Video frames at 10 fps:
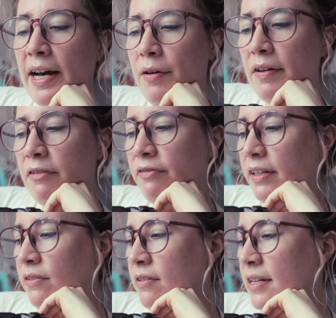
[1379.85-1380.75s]
how I
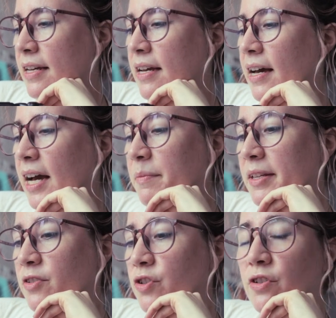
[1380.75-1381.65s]
feel. I've
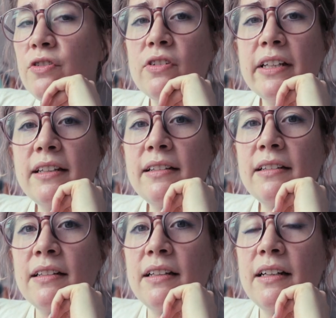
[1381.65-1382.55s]
been journaling